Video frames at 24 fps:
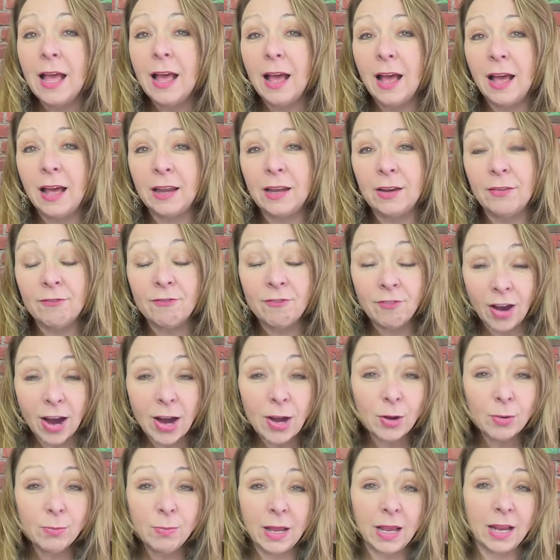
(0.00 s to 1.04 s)
an
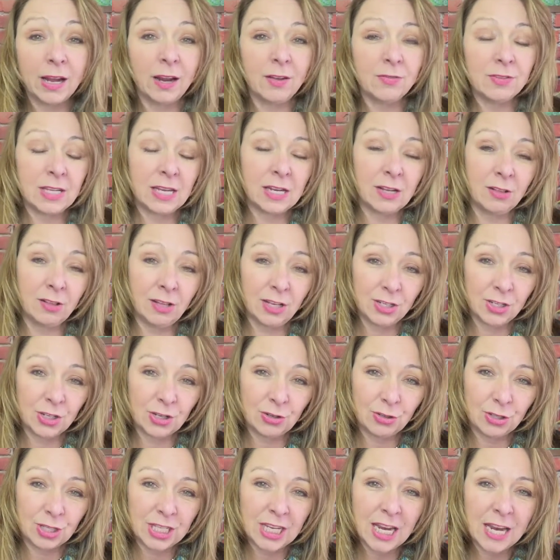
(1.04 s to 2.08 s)
environment of
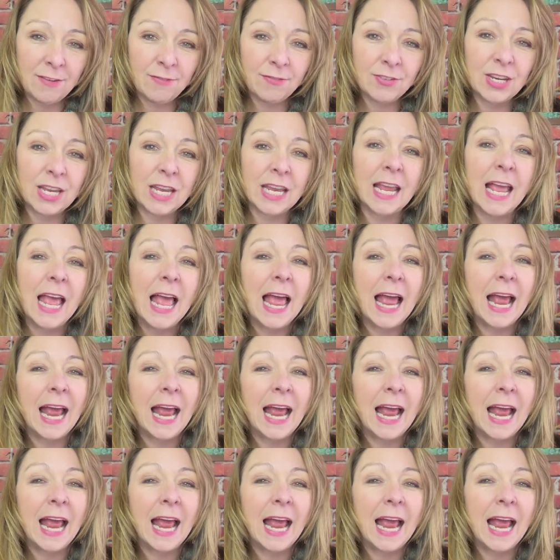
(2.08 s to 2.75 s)
psychological safety,